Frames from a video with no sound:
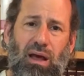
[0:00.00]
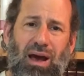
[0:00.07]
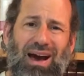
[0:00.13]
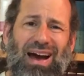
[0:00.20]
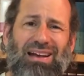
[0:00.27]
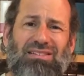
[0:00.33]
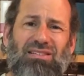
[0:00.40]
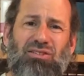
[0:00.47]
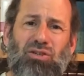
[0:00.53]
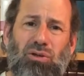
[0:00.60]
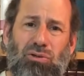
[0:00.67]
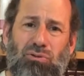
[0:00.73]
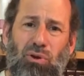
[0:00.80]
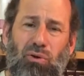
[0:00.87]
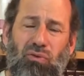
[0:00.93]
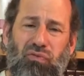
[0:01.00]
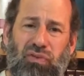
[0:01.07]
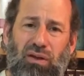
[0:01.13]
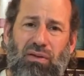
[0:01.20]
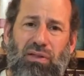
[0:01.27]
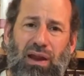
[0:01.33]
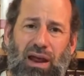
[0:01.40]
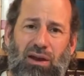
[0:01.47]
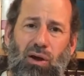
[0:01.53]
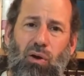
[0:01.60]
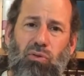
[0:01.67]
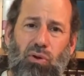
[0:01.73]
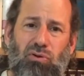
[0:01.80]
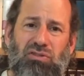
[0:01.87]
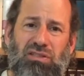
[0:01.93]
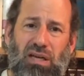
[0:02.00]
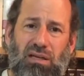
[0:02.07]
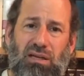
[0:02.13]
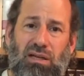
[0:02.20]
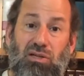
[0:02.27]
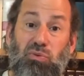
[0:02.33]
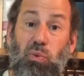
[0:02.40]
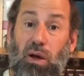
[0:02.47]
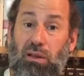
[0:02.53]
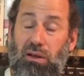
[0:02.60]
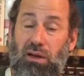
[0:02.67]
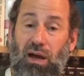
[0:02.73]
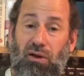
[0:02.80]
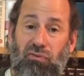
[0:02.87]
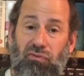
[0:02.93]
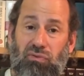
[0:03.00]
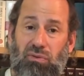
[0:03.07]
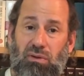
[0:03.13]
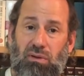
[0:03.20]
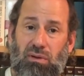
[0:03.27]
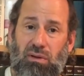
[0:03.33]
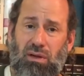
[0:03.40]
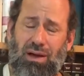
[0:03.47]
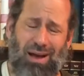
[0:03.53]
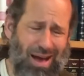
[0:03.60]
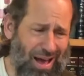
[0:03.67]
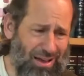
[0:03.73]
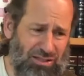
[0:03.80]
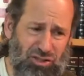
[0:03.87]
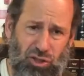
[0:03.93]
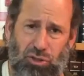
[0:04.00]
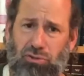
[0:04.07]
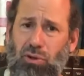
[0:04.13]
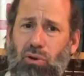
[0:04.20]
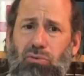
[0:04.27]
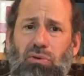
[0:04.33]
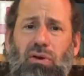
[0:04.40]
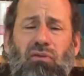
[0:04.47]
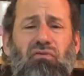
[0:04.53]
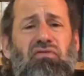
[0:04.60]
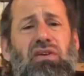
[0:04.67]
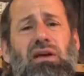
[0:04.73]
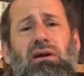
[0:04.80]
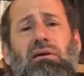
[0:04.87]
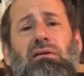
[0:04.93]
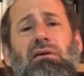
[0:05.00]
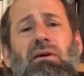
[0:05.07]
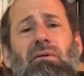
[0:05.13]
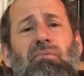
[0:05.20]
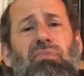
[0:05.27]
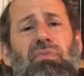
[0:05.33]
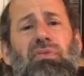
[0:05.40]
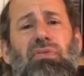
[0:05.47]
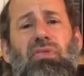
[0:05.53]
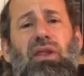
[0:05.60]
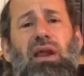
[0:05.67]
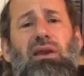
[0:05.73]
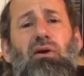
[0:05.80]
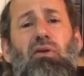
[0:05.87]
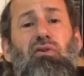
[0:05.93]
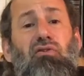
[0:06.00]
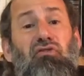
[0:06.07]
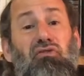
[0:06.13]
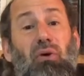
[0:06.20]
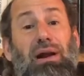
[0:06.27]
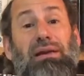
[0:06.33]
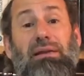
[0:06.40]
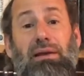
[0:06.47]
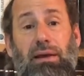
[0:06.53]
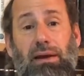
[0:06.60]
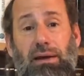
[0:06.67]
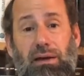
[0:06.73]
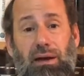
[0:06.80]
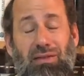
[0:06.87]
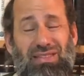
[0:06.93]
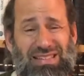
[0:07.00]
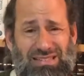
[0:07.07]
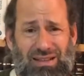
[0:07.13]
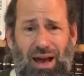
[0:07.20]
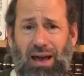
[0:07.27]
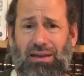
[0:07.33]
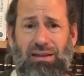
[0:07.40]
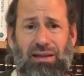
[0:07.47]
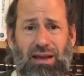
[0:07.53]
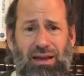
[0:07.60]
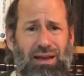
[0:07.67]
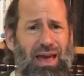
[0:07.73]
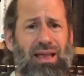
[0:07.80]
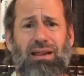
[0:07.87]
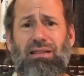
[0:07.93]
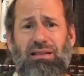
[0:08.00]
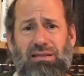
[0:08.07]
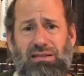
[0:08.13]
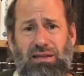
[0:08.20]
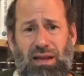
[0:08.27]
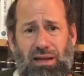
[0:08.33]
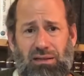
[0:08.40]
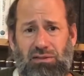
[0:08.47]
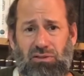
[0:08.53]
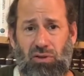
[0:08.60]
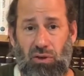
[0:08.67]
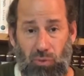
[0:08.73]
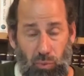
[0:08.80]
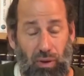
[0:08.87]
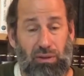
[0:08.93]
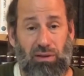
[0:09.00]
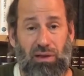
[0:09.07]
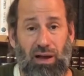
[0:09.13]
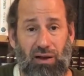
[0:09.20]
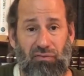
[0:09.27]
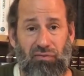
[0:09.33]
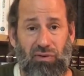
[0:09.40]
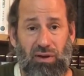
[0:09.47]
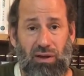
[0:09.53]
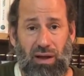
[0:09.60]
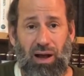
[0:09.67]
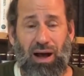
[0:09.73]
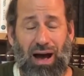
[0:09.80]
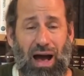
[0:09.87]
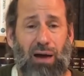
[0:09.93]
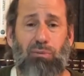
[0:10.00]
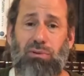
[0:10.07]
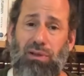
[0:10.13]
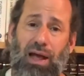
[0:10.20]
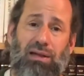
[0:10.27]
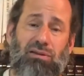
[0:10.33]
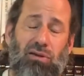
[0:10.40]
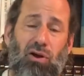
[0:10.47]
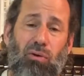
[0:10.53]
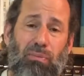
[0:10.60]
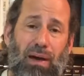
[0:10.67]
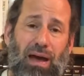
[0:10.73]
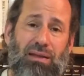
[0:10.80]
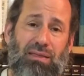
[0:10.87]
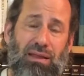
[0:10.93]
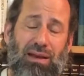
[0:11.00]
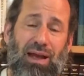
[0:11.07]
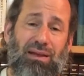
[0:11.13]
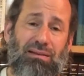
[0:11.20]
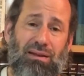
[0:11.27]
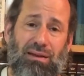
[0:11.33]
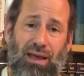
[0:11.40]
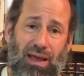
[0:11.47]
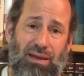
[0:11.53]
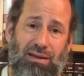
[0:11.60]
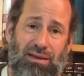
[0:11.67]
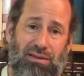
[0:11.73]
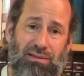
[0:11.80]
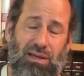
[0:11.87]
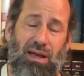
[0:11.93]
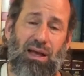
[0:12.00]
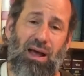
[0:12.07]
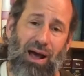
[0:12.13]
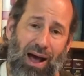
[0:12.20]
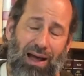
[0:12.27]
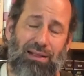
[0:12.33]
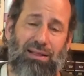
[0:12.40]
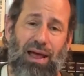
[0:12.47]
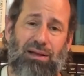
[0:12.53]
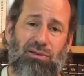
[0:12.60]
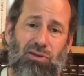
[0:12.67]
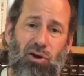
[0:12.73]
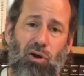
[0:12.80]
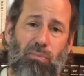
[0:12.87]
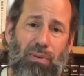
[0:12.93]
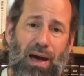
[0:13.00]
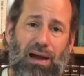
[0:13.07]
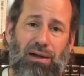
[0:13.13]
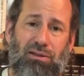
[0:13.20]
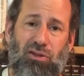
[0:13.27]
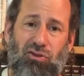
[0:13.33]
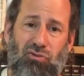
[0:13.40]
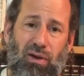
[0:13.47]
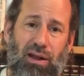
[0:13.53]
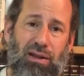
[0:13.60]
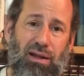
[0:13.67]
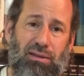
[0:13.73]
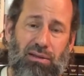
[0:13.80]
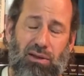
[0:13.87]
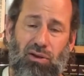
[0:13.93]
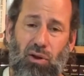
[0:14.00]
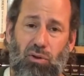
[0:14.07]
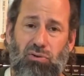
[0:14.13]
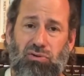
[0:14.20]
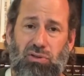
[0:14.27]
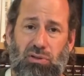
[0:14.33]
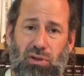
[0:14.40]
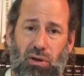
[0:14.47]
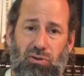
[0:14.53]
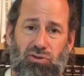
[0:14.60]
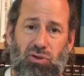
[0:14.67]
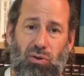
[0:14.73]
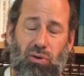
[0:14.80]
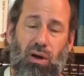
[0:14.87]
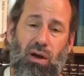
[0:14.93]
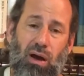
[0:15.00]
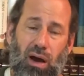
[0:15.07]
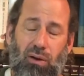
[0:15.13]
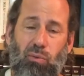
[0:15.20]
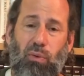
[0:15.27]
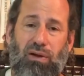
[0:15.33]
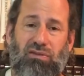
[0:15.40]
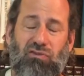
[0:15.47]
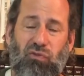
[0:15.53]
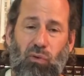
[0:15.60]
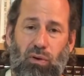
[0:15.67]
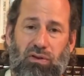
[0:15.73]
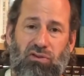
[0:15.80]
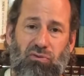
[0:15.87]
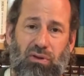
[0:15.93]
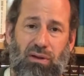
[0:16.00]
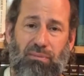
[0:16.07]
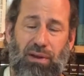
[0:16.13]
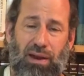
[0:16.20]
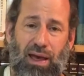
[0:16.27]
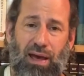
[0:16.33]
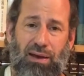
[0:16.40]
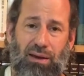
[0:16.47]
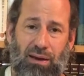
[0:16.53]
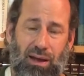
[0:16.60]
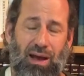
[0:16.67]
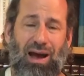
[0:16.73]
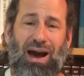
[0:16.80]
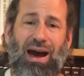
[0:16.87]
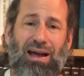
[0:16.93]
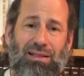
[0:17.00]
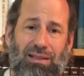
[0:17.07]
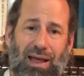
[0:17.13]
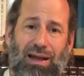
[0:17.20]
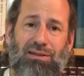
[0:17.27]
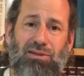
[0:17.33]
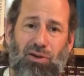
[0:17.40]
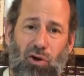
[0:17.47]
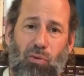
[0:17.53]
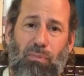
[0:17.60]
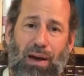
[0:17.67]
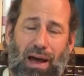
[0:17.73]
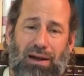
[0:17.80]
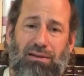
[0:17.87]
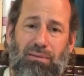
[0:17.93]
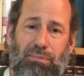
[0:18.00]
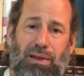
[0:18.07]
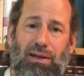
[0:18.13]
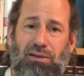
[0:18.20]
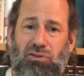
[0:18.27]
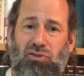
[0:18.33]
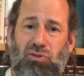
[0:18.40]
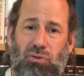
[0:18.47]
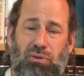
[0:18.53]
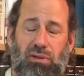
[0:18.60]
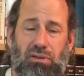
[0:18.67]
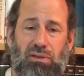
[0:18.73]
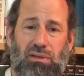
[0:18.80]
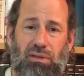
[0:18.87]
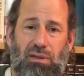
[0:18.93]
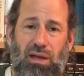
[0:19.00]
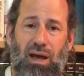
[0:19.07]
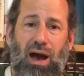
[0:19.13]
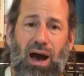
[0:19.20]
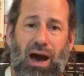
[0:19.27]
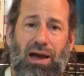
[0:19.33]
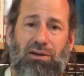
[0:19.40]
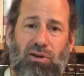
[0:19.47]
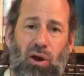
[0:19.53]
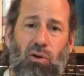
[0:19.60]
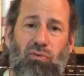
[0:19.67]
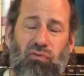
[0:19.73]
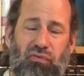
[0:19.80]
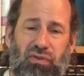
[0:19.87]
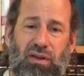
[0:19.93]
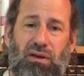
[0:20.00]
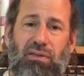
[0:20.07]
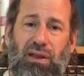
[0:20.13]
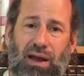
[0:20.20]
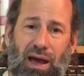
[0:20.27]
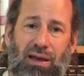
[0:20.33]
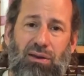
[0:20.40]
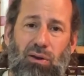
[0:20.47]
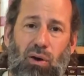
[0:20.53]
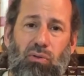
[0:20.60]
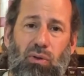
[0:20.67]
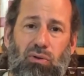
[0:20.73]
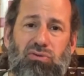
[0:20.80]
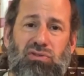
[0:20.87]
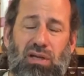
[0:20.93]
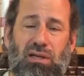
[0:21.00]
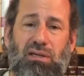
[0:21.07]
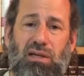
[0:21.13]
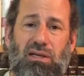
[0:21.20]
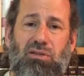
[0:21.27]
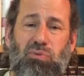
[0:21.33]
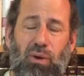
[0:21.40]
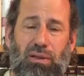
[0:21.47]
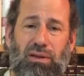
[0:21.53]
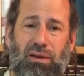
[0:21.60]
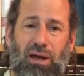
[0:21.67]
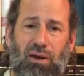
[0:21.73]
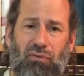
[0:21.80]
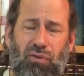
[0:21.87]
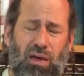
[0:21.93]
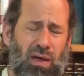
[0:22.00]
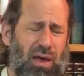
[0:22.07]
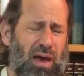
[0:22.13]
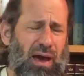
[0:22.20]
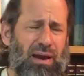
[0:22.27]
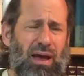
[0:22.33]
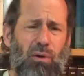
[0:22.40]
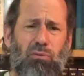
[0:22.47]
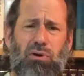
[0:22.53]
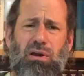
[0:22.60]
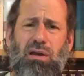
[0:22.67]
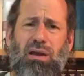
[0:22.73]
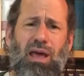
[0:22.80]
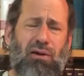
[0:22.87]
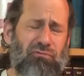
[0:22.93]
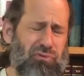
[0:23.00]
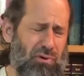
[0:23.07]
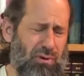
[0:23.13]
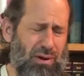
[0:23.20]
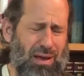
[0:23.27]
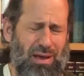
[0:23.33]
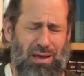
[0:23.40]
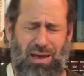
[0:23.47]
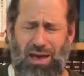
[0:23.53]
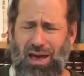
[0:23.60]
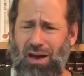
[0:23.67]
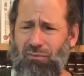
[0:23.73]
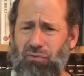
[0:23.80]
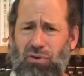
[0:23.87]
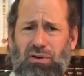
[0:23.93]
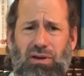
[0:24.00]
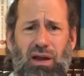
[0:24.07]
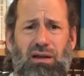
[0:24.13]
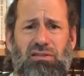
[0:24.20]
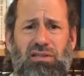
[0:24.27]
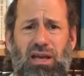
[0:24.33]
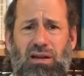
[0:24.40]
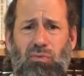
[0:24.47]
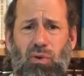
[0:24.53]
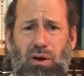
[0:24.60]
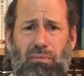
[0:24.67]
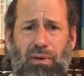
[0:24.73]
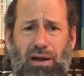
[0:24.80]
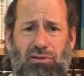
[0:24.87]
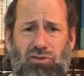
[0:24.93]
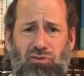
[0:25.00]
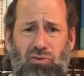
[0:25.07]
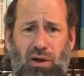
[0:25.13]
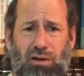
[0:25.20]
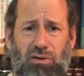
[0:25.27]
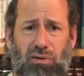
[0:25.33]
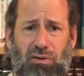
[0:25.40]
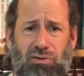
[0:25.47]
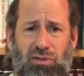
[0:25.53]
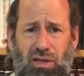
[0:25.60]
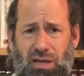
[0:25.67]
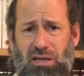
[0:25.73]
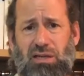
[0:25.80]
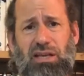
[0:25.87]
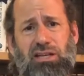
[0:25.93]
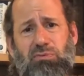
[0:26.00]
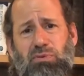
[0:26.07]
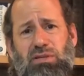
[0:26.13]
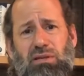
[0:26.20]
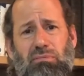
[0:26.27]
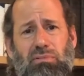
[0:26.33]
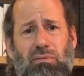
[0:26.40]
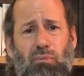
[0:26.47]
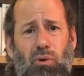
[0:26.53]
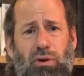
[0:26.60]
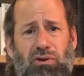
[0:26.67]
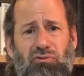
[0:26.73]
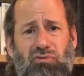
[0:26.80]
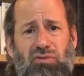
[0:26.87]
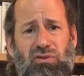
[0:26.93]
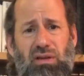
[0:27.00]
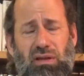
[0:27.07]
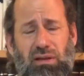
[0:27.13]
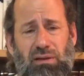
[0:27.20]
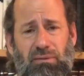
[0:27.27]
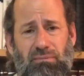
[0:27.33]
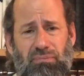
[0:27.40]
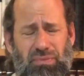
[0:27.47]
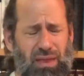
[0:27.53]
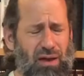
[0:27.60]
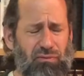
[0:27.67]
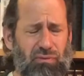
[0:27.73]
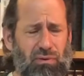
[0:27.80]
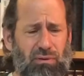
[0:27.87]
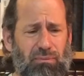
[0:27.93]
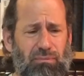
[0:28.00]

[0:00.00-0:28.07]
I still don't feel that I know those techniques well enough. I still don't feel that I know the front kick, the side kick, any of these kicks well enough. I would like to go back to the 1980s. I'd like to go back to training at the Kyokushin Dojo on West 4th Street in Manhattan. I'd like to go back to being a student. I don't feel that I know those techniques well enough. And I would never, ever dare say to one of my instructors, teach me something more interesting. Never.